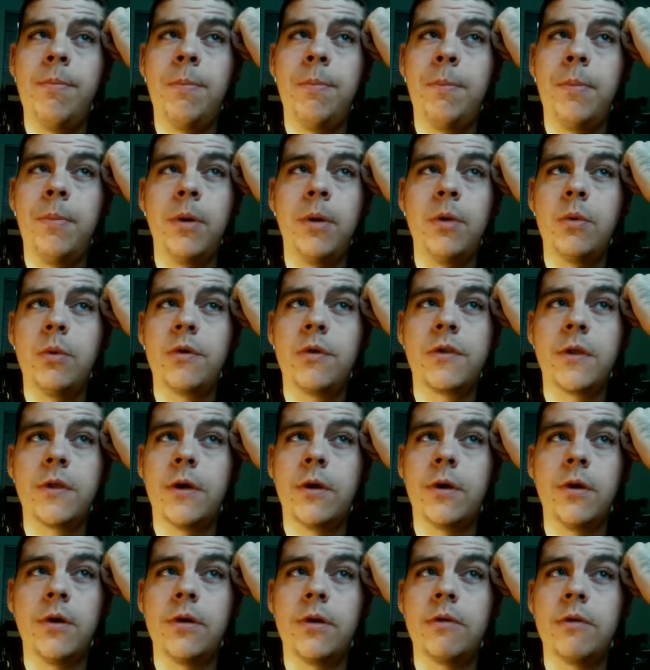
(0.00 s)
been with
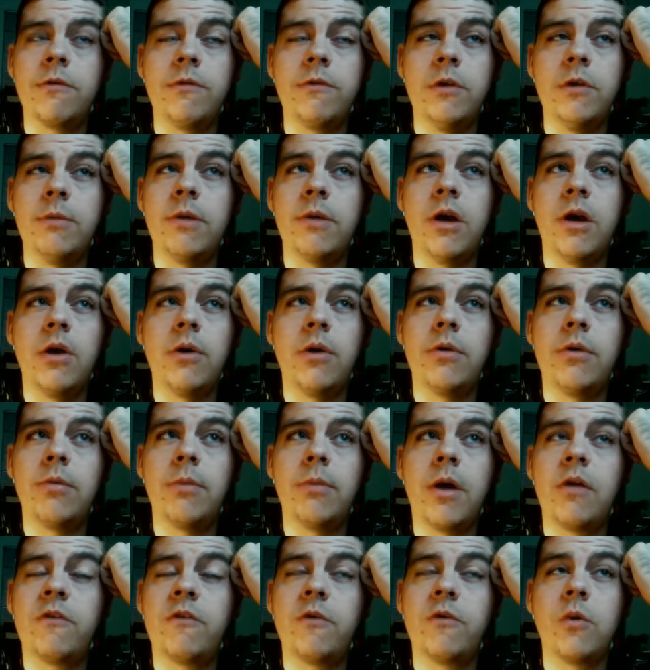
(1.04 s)
a female in
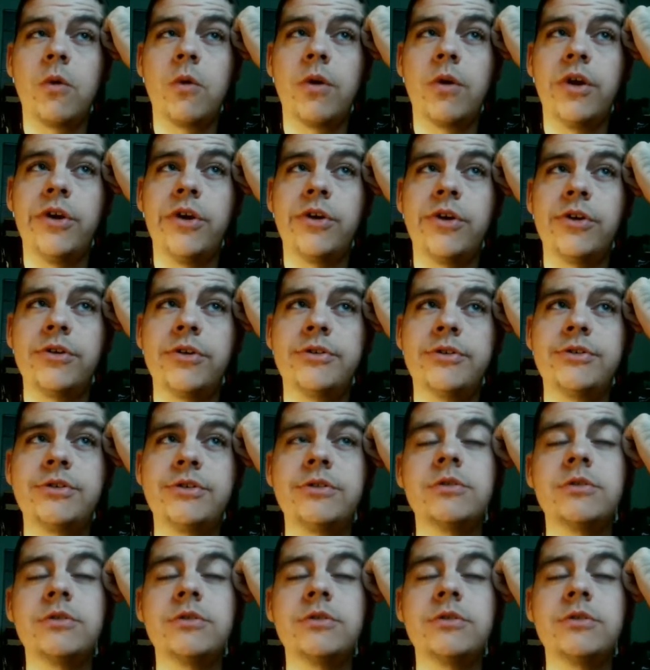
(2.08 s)
about 4 years.